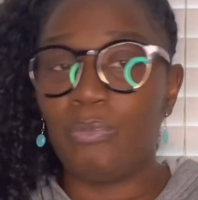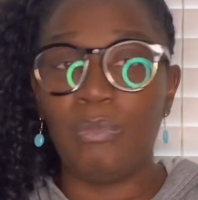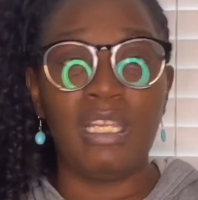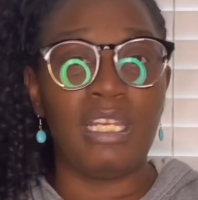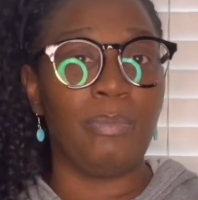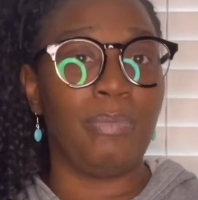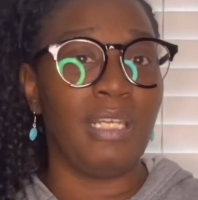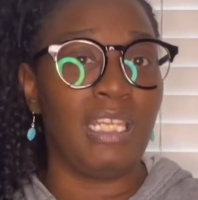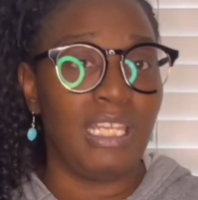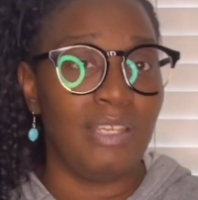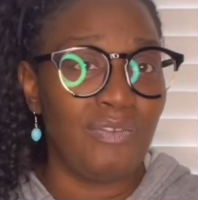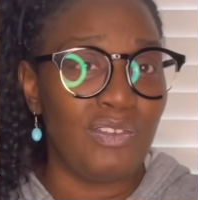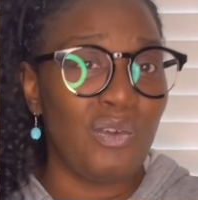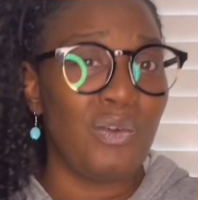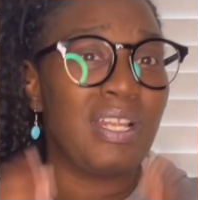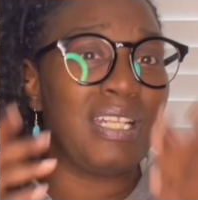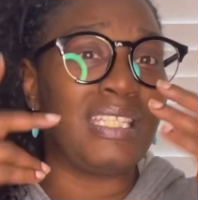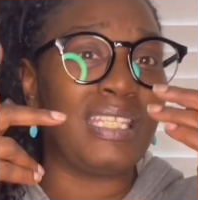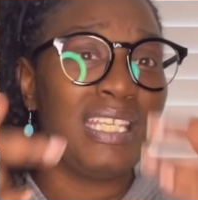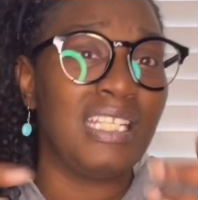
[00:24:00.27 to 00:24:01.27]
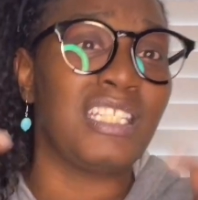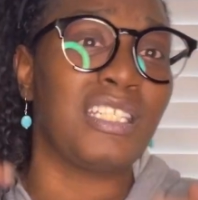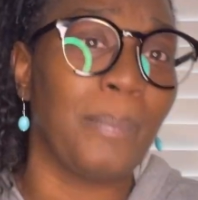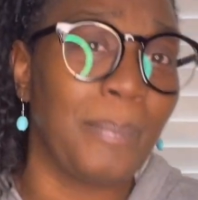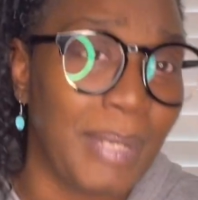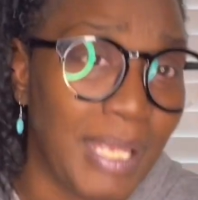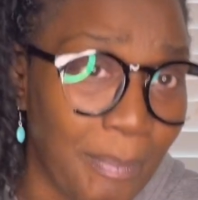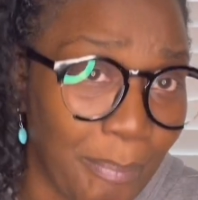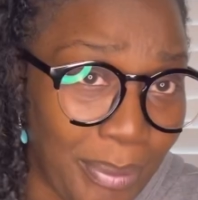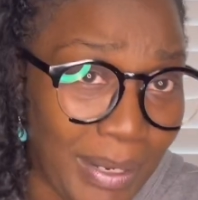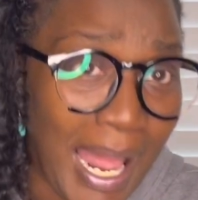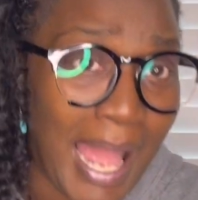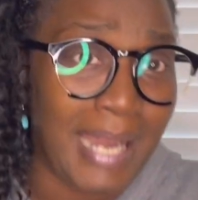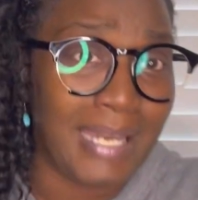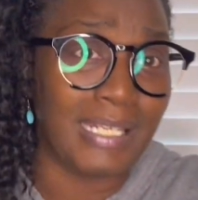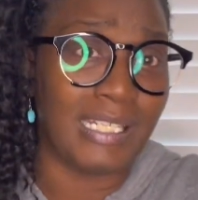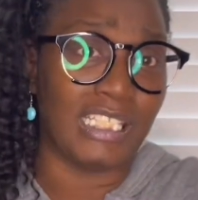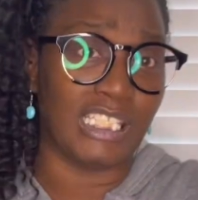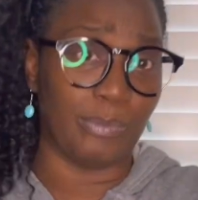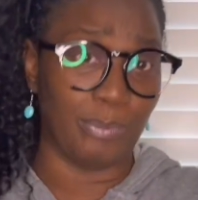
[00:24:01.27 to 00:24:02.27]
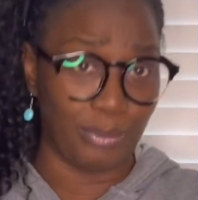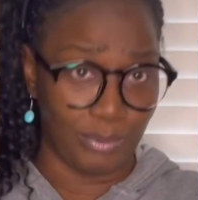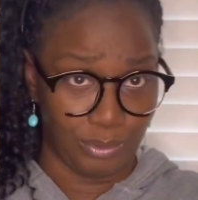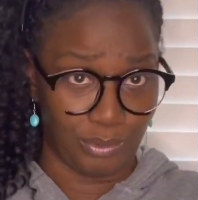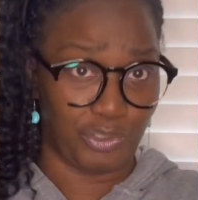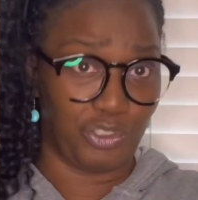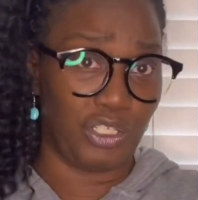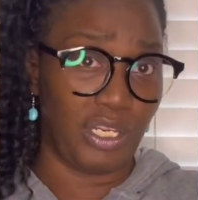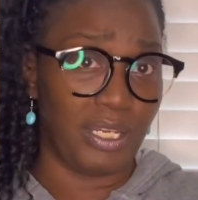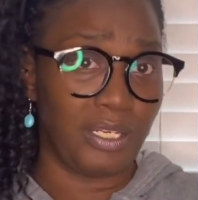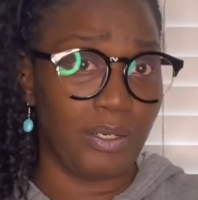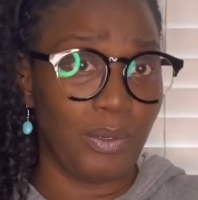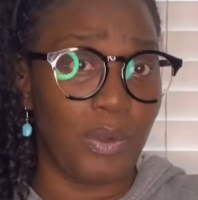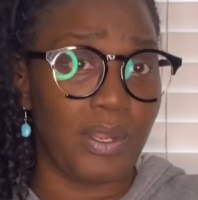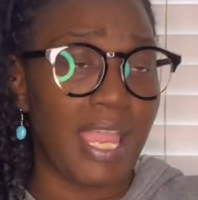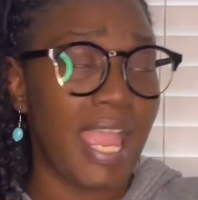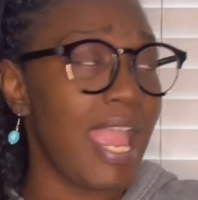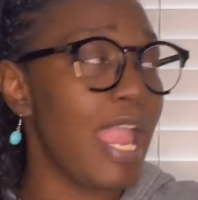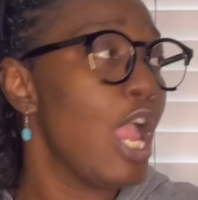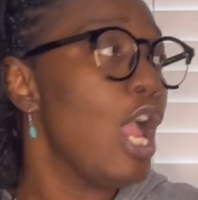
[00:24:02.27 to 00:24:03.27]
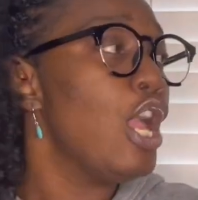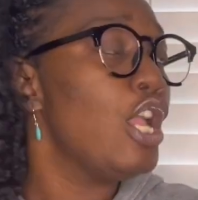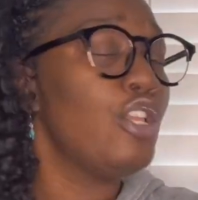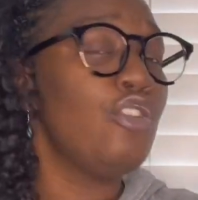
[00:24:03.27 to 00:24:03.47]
me to believe you and Tisha been plotting this bullshit, okay?